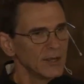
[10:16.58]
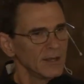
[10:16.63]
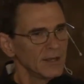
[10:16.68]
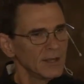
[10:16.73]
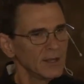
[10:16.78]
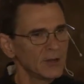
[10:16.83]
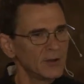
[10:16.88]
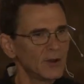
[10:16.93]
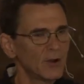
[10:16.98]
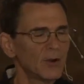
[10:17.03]

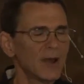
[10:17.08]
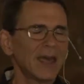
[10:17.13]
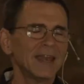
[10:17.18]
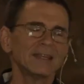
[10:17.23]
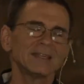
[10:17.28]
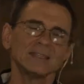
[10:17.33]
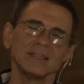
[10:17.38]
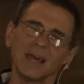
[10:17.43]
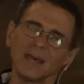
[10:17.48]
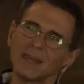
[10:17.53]
And
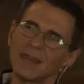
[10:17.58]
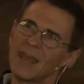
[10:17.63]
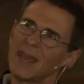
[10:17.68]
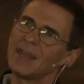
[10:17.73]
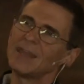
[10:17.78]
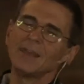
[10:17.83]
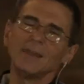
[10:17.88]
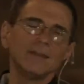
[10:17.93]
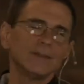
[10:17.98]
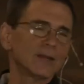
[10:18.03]
it's not
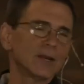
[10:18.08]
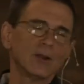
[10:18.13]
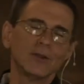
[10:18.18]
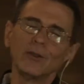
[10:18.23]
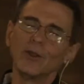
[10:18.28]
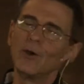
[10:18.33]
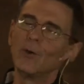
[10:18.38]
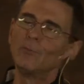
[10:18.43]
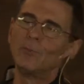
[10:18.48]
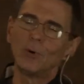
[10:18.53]
there are
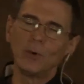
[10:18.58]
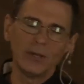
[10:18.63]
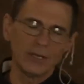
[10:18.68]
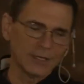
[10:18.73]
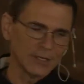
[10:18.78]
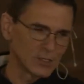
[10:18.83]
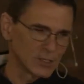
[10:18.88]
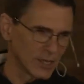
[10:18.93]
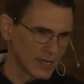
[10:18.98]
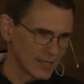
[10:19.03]
no
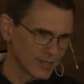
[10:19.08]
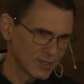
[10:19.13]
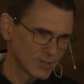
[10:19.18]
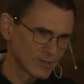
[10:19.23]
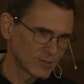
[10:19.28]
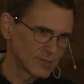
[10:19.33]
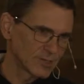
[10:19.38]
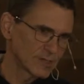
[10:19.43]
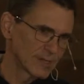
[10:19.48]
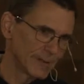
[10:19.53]
pointless
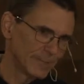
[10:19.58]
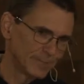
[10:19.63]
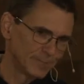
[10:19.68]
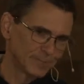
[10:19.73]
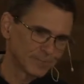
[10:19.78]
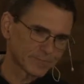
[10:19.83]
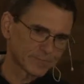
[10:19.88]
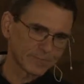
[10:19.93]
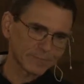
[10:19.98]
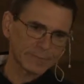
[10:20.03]
answers.
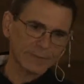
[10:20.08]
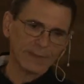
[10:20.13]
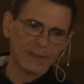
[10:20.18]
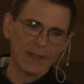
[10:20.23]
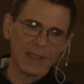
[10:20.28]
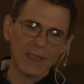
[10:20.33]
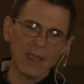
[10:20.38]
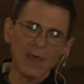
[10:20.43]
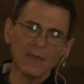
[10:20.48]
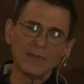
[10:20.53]

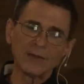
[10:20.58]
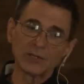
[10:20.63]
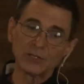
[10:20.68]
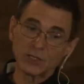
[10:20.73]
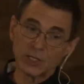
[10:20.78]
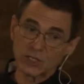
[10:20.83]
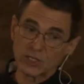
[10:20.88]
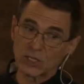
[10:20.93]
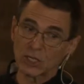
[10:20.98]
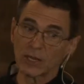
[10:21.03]
There's
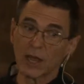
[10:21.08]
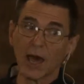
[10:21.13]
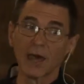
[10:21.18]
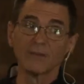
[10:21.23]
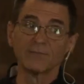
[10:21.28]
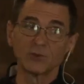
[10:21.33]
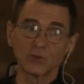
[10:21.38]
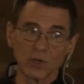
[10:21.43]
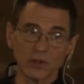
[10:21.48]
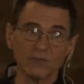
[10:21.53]
just a lot
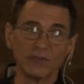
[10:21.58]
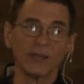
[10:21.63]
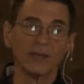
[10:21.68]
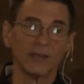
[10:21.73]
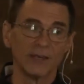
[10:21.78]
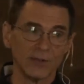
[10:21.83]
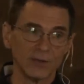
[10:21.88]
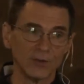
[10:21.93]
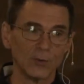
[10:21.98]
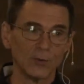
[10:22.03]
of trivia
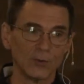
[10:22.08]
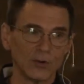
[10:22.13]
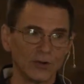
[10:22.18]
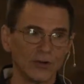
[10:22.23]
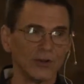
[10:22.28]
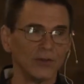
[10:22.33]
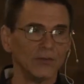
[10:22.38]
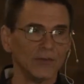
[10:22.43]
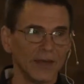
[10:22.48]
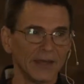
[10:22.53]
in the
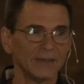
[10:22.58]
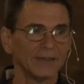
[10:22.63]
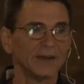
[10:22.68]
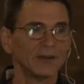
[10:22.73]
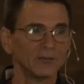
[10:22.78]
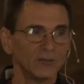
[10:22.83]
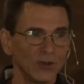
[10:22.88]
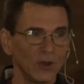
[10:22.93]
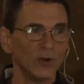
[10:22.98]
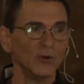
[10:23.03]
world that
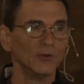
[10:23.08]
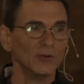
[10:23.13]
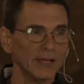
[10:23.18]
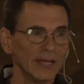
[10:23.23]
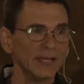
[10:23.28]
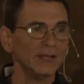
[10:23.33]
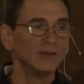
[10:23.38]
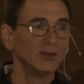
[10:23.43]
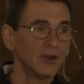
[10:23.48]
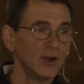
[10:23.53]
there's no
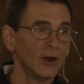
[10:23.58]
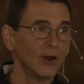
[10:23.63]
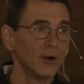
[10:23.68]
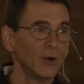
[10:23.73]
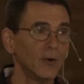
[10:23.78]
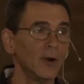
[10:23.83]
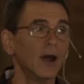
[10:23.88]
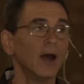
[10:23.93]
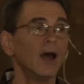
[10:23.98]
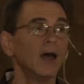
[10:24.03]
need to know,
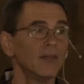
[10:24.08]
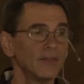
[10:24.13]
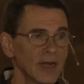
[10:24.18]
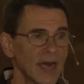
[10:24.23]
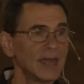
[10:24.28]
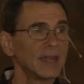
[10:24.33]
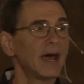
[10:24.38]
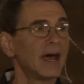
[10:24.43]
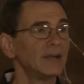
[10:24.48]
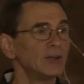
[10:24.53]

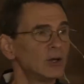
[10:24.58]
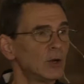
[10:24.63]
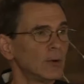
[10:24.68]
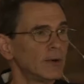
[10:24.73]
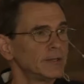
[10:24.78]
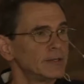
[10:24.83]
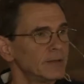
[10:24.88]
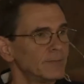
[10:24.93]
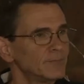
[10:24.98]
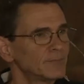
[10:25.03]
and I know
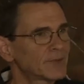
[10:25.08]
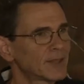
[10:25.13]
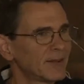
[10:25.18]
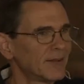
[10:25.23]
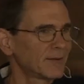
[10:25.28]
it.